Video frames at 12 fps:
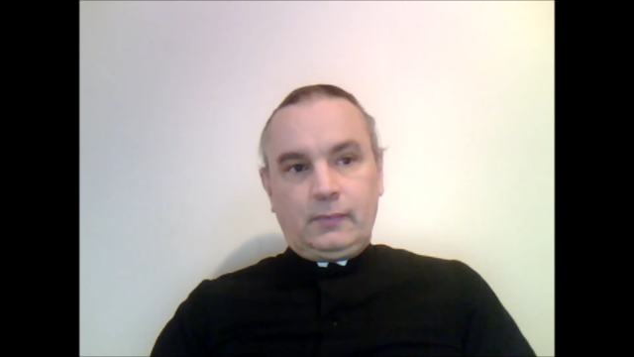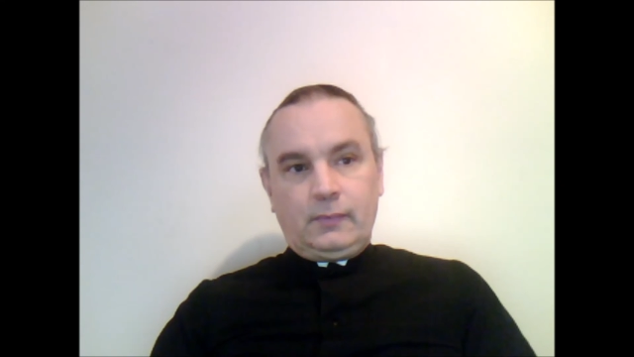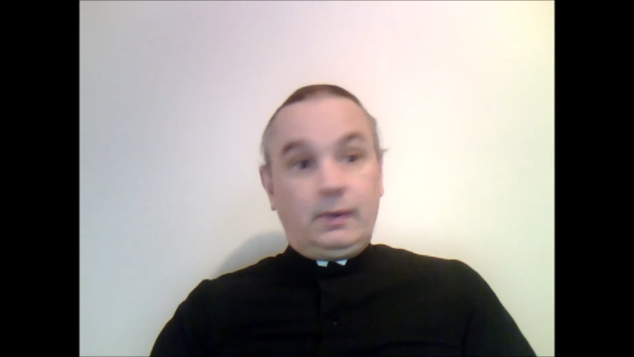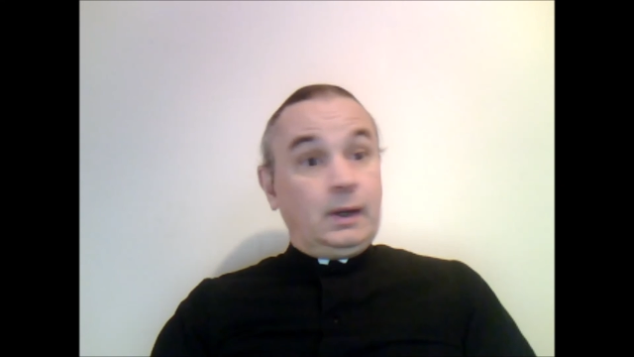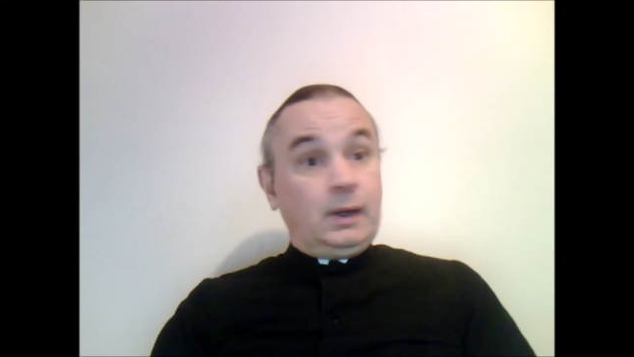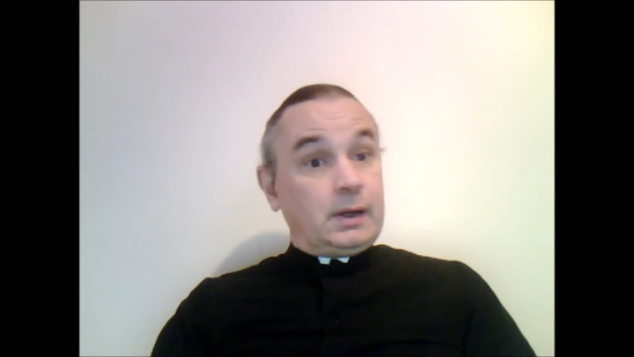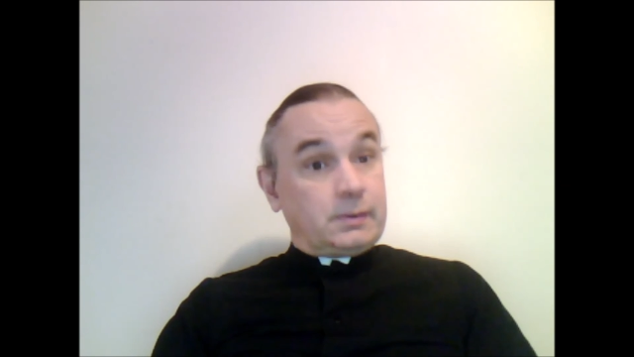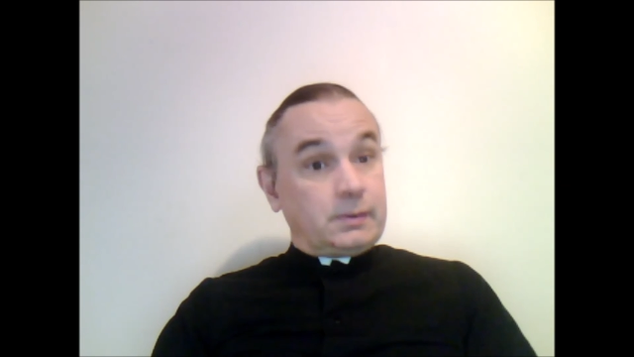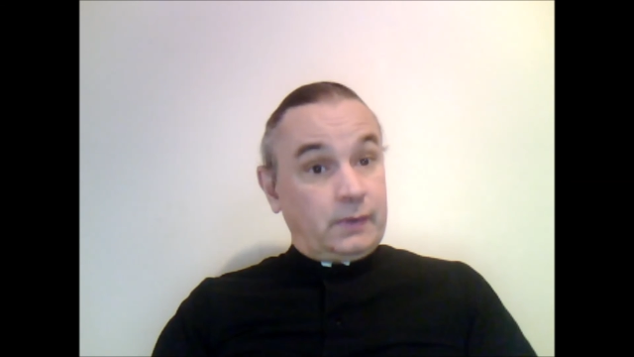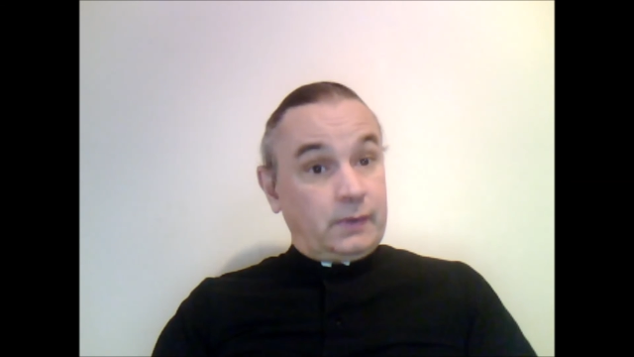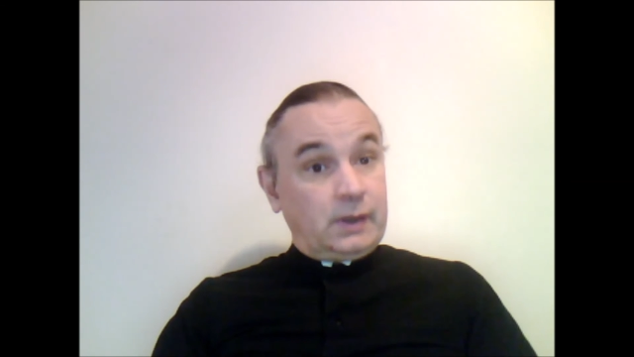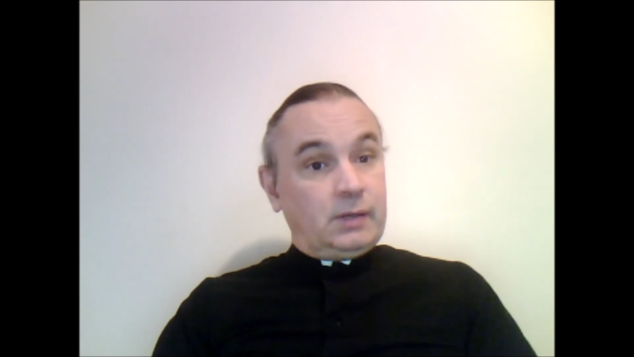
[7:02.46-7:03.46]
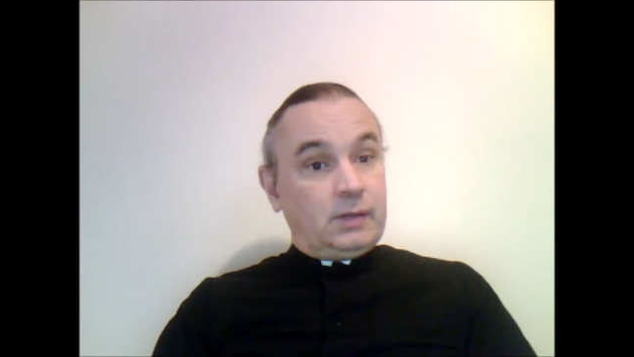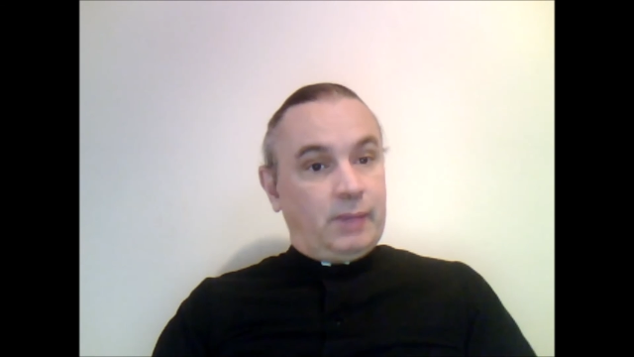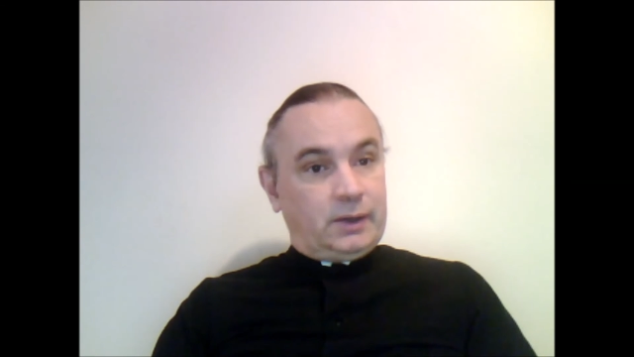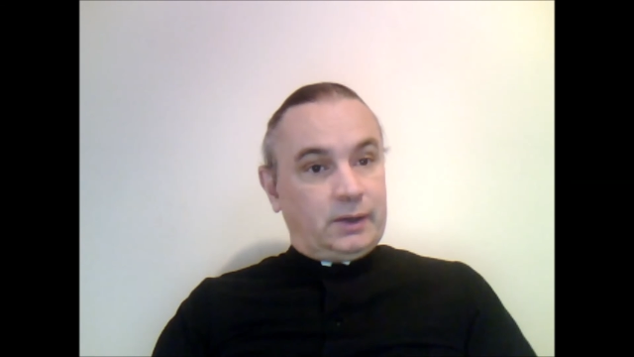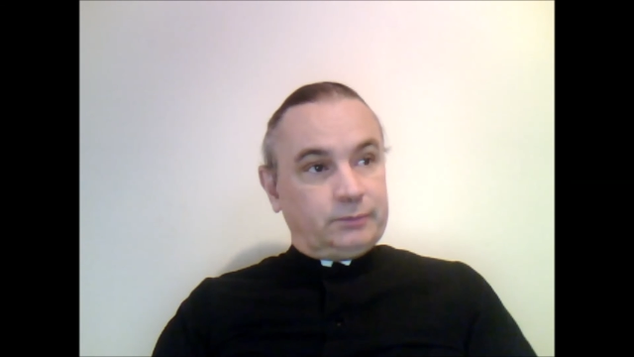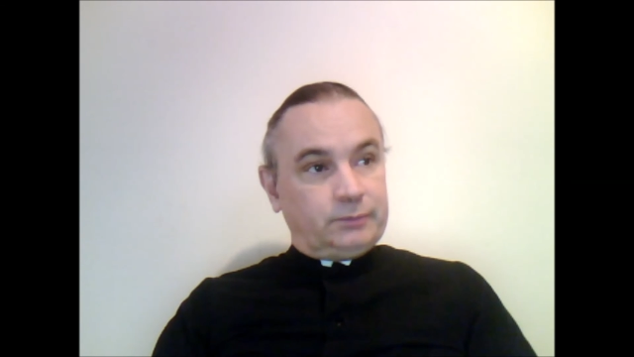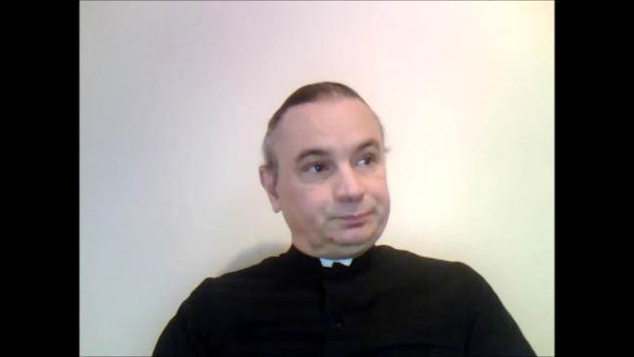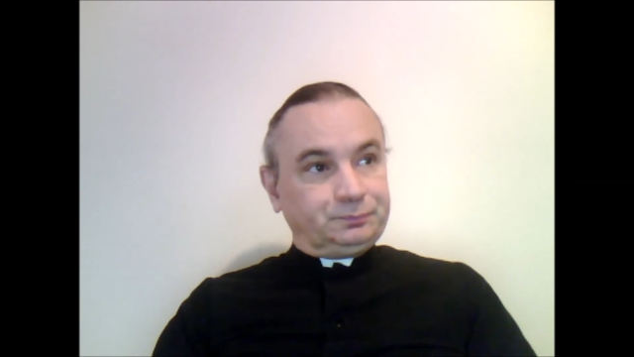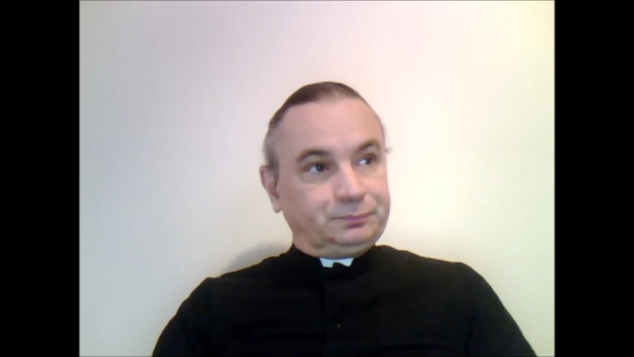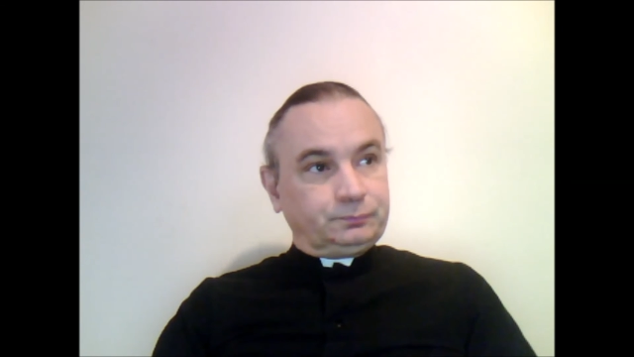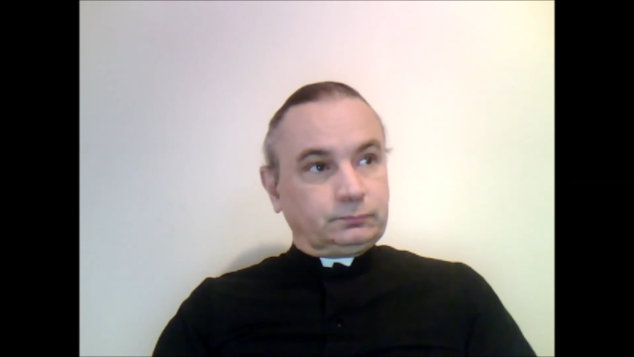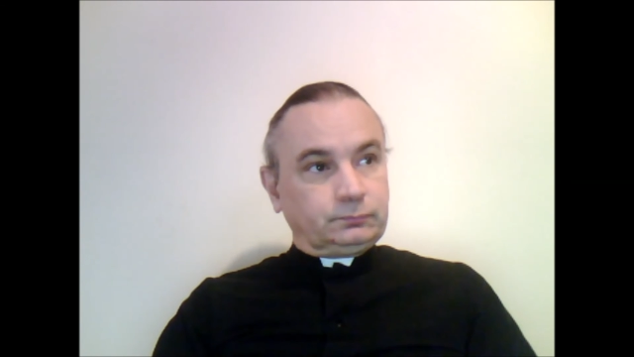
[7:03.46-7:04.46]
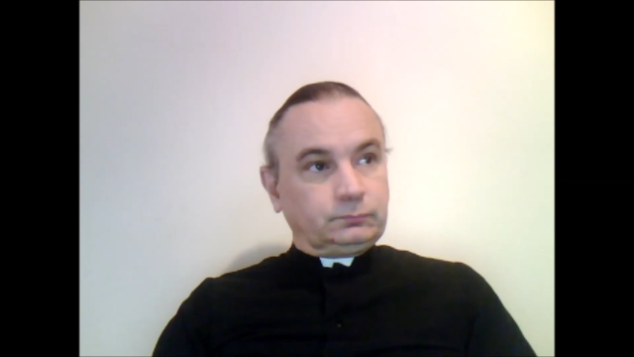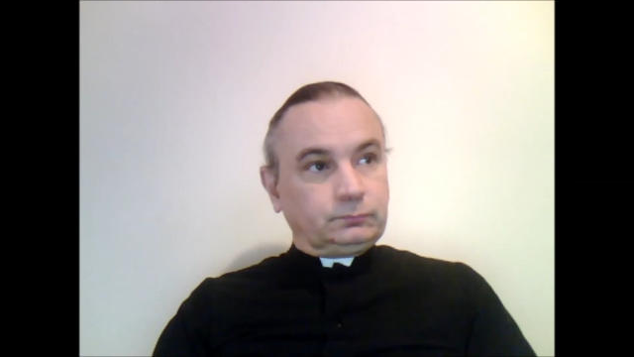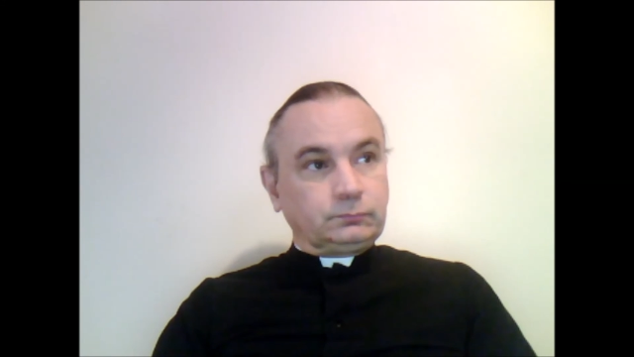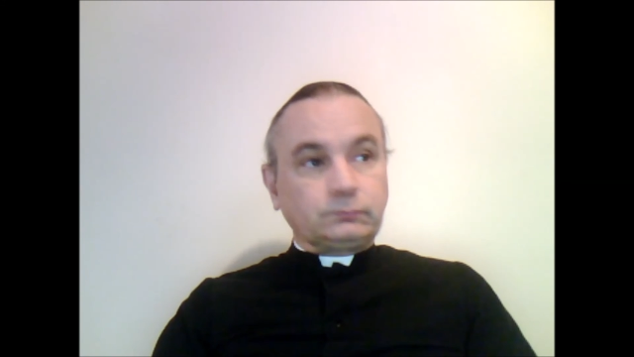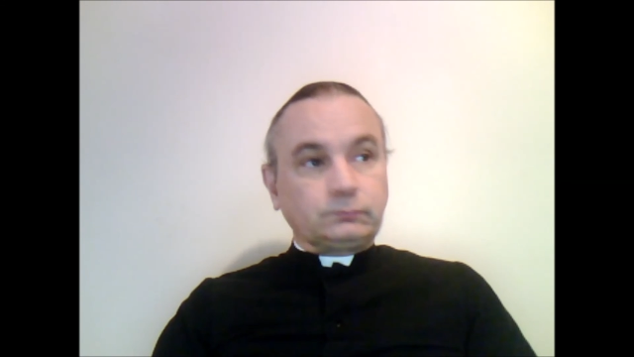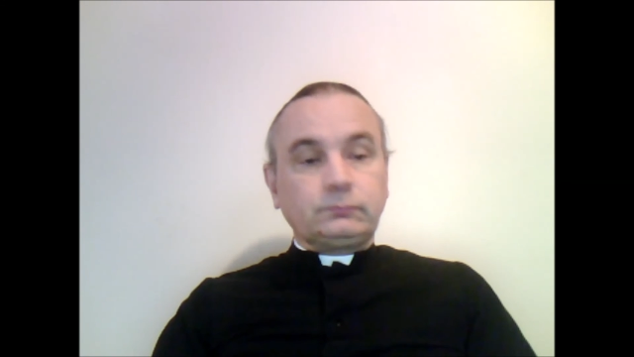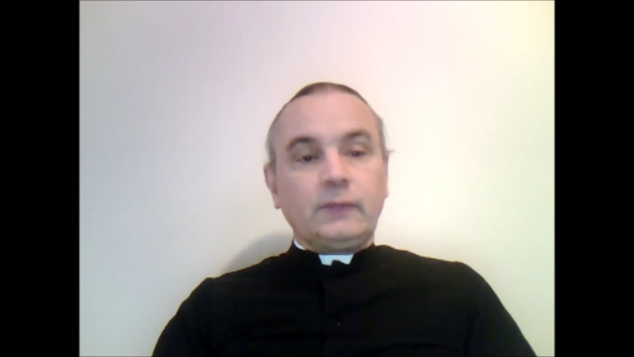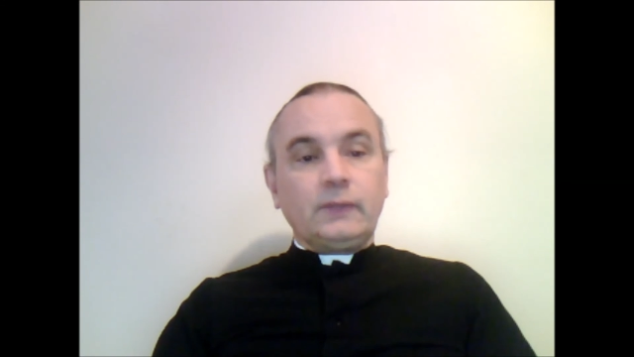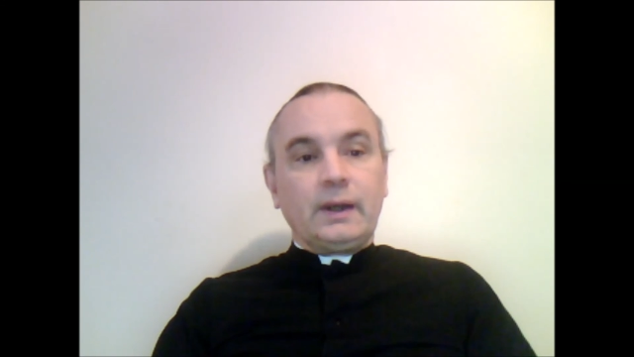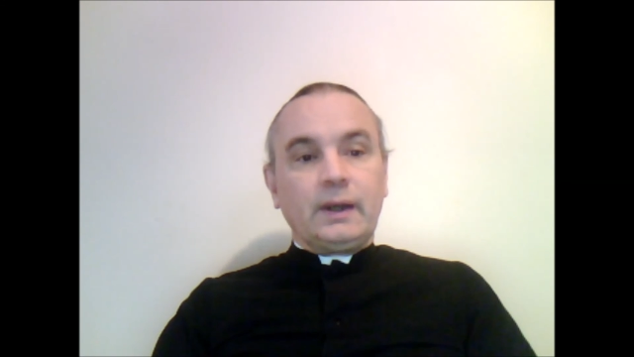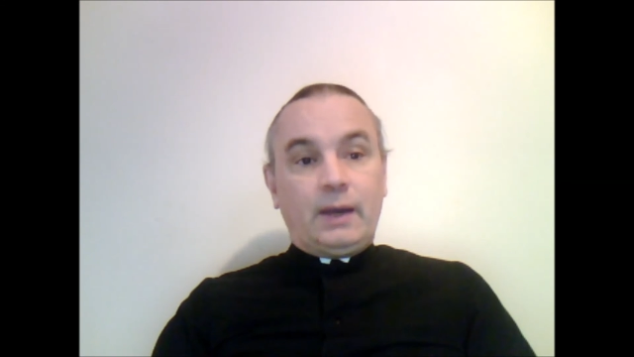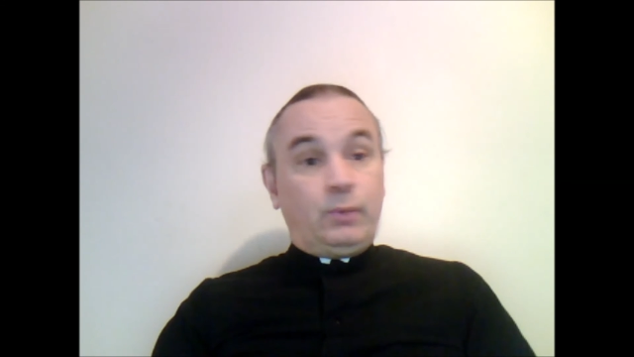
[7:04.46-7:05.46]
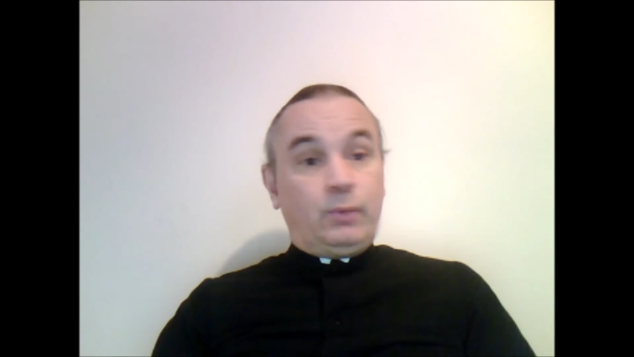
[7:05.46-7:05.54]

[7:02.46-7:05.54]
Now I got to thinking about it. Now,